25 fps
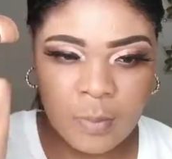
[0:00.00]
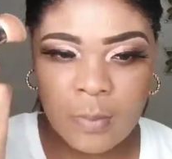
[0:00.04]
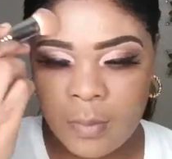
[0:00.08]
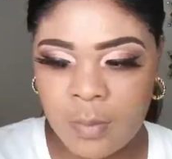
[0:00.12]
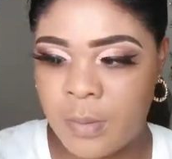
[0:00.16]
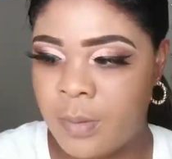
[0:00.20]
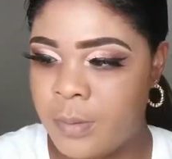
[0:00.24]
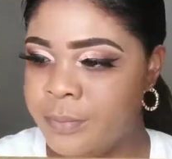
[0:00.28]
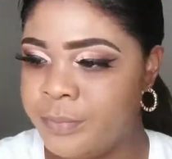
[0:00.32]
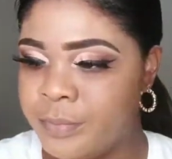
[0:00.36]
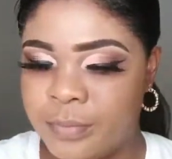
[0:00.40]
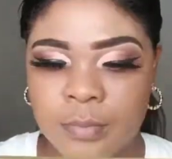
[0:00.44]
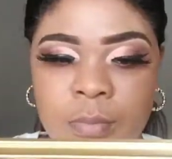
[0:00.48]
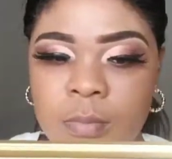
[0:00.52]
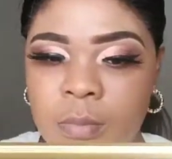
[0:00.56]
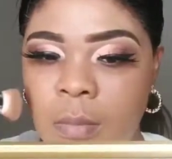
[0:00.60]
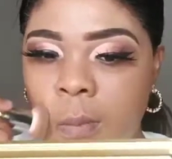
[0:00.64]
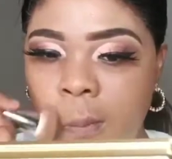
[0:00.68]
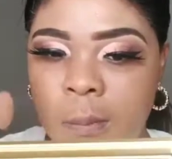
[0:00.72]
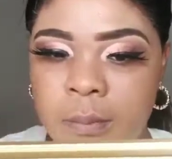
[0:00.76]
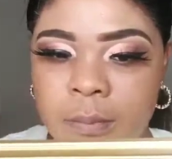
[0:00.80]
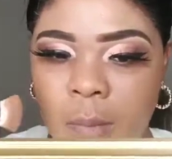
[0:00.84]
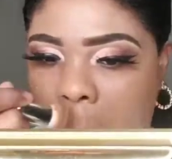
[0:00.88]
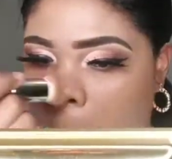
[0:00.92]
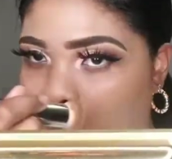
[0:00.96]
that concealer
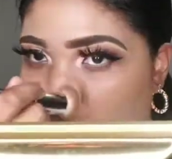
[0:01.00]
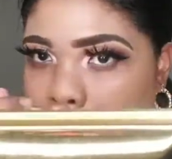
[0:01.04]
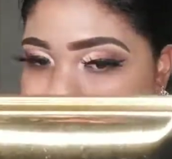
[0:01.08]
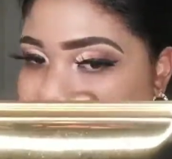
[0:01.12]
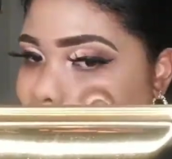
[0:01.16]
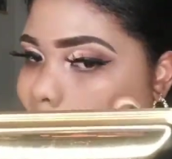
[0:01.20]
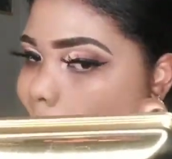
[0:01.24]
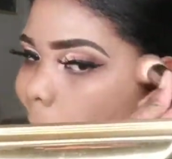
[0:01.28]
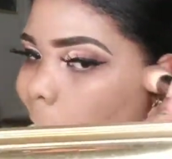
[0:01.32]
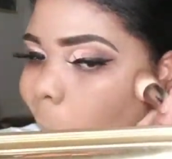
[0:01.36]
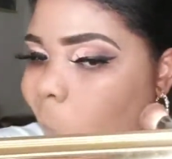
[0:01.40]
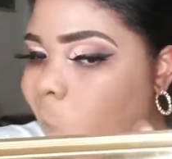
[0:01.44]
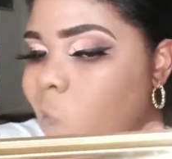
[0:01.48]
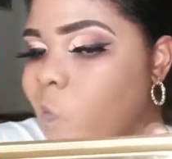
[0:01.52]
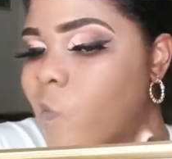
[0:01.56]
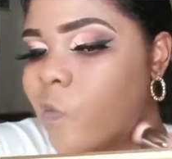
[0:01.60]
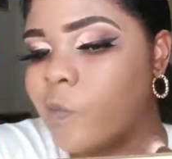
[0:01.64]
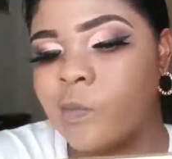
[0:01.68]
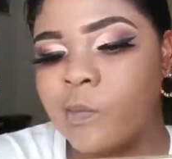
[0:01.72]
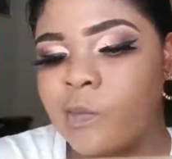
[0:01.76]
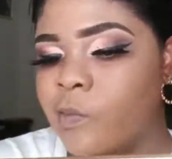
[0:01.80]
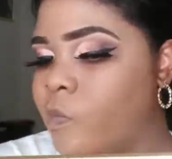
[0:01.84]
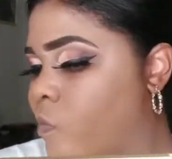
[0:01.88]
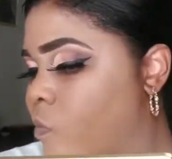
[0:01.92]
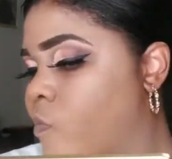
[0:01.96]
was a bit
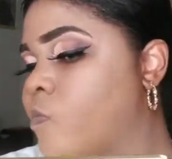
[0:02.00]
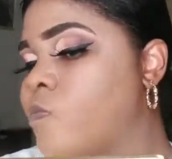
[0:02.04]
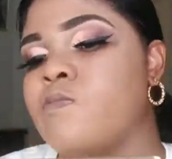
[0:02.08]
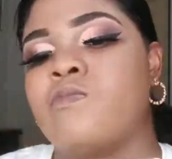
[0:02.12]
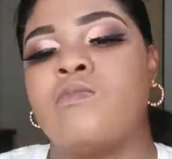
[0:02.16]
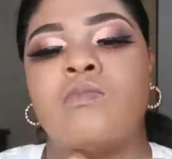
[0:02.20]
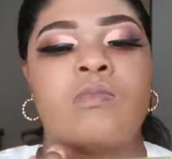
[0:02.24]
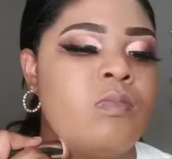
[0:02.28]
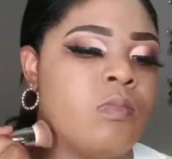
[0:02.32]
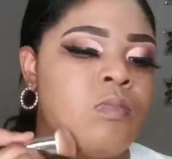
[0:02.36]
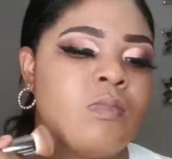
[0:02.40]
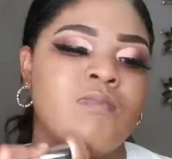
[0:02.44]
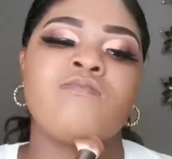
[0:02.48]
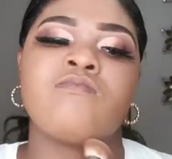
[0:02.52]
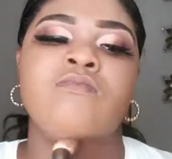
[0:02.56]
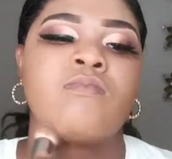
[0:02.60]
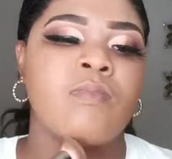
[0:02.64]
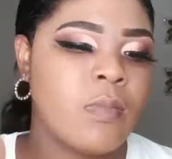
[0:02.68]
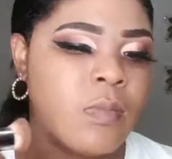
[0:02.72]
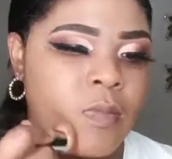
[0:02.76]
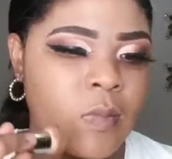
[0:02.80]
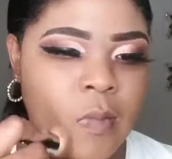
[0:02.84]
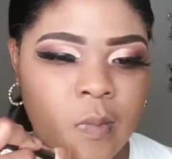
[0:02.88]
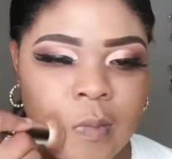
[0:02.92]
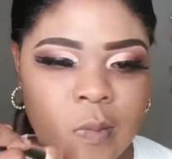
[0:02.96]

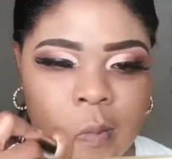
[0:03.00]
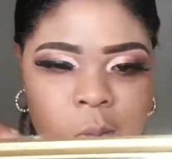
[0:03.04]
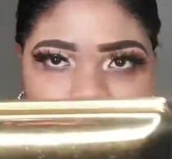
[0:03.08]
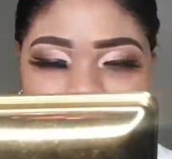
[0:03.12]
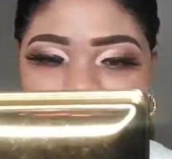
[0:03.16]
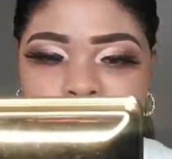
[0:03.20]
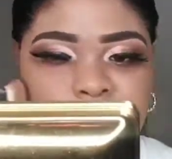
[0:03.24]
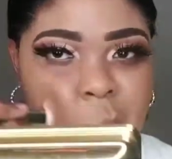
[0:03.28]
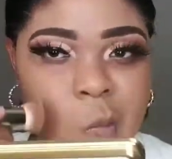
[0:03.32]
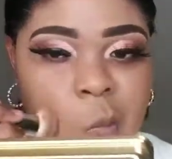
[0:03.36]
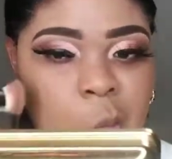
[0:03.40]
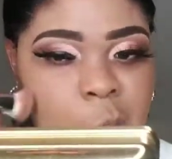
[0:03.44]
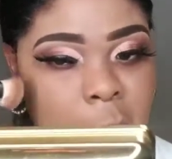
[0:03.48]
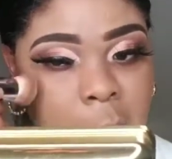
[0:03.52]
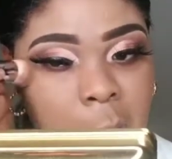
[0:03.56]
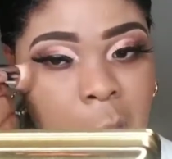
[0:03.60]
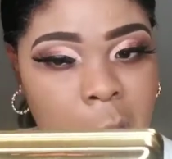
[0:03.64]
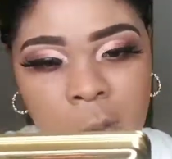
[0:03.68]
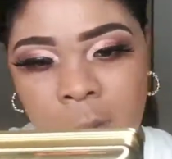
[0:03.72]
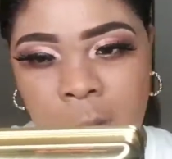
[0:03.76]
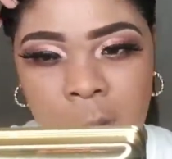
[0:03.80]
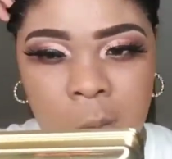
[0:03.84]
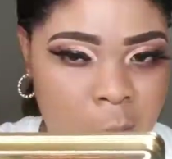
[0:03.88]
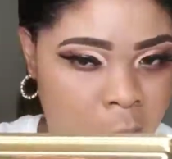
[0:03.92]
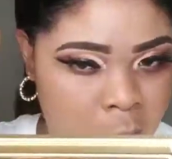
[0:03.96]
light for my upper
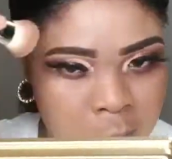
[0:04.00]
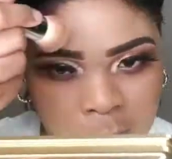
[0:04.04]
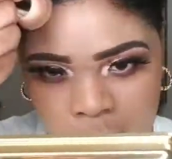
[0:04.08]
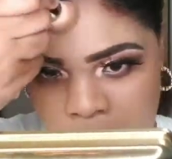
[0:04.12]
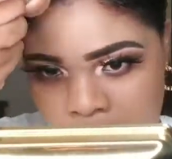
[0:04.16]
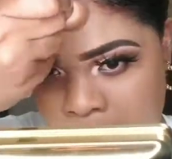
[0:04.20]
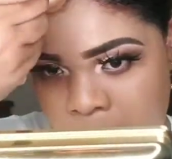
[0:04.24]
brow. I